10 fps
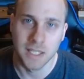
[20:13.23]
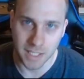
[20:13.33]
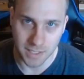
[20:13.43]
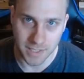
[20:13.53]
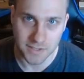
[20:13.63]

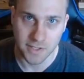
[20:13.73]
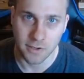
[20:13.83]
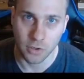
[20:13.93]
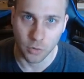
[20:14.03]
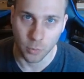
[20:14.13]
Unless they
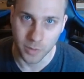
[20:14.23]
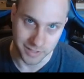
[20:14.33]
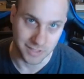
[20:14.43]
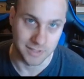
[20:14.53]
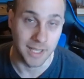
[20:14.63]
are
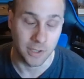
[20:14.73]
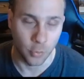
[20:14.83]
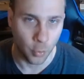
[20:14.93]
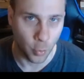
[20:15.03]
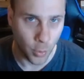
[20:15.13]

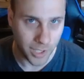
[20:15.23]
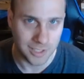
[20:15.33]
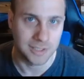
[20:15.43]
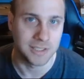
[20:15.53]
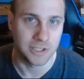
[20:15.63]

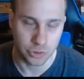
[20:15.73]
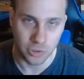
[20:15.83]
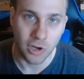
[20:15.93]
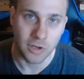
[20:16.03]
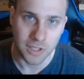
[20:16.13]
wickedly
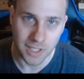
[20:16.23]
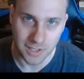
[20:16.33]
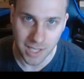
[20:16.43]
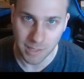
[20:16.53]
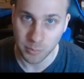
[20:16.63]
strong. And
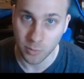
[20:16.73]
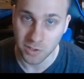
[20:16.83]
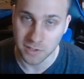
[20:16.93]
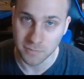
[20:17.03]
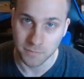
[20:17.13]
at that
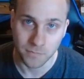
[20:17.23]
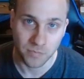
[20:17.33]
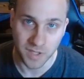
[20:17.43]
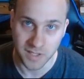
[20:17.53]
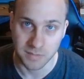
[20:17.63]
point,
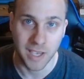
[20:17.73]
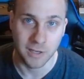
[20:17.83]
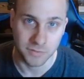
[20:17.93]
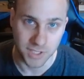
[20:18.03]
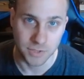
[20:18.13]
it's a
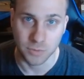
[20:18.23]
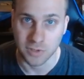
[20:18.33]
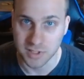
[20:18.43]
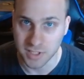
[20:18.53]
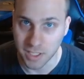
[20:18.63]
matter of dice
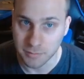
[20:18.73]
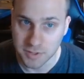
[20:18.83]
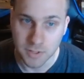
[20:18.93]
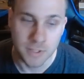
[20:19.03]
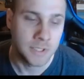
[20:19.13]
roll at times.